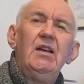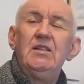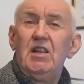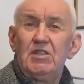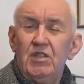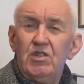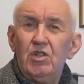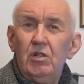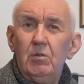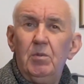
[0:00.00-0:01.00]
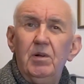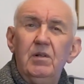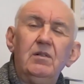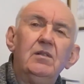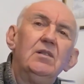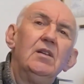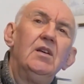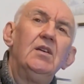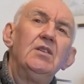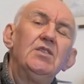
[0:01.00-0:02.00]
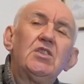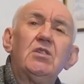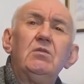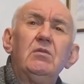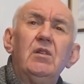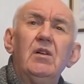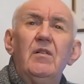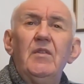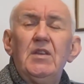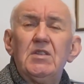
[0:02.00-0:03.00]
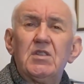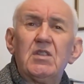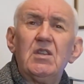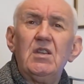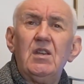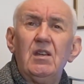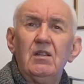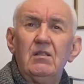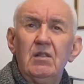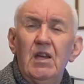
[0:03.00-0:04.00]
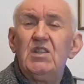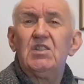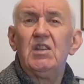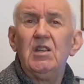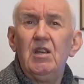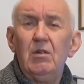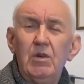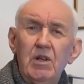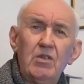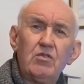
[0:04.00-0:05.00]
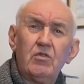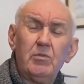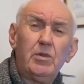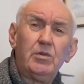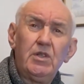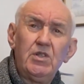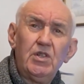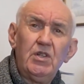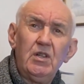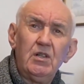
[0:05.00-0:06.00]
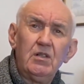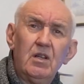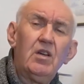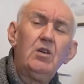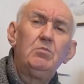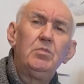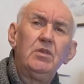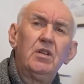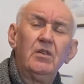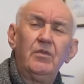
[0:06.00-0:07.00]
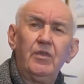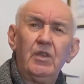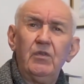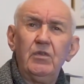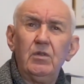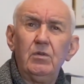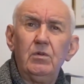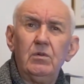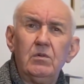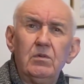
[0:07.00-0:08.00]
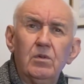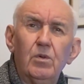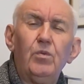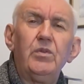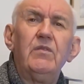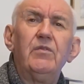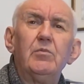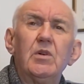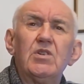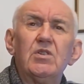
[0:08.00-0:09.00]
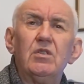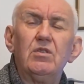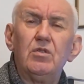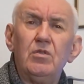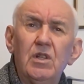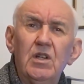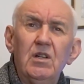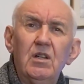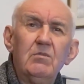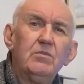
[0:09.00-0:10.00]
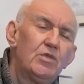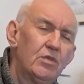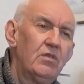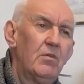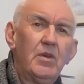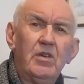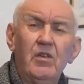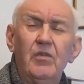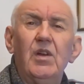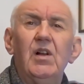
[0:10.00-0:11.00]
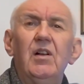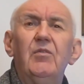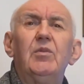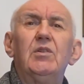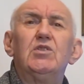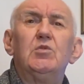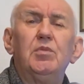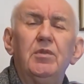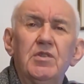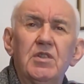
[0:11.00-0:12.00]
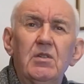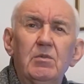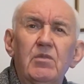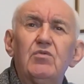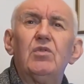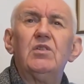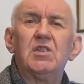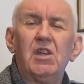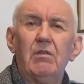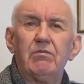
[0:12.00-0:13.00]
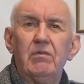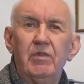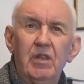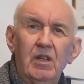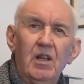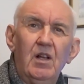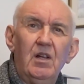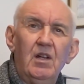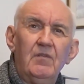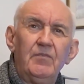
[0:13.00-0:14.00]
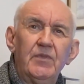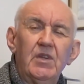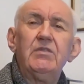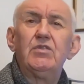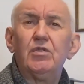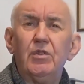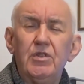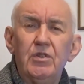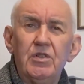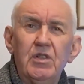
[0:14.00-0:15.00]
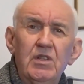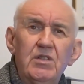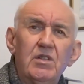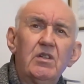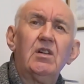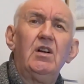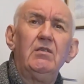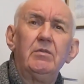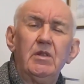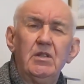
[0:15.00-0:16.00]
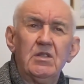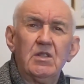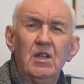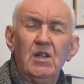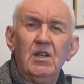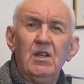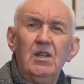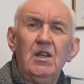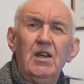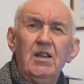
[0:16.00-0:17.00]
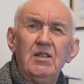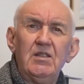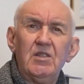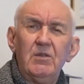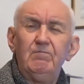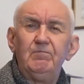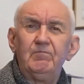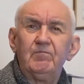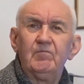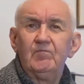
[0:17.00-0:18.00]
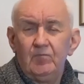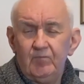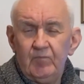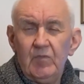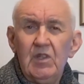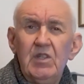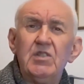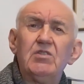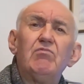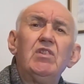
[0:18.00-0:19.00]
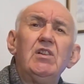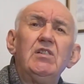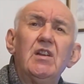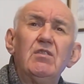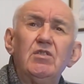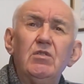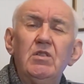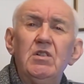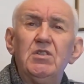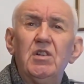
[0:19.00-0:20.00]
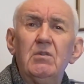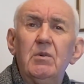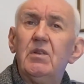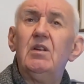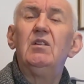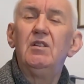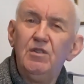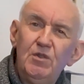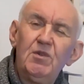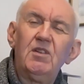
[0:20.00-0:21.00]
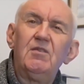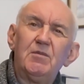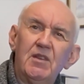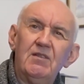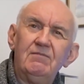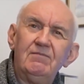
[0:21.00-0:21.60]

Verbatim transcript: It does the job. So that's the A T one hundred from L D G. I hope that I've given you all the information that you need. I'm sure I may have left one or two points out, but I've tried to cover everything. I've enjoyed using it, so I could live with it, and um, it's really down to you to decide whether you could live with it.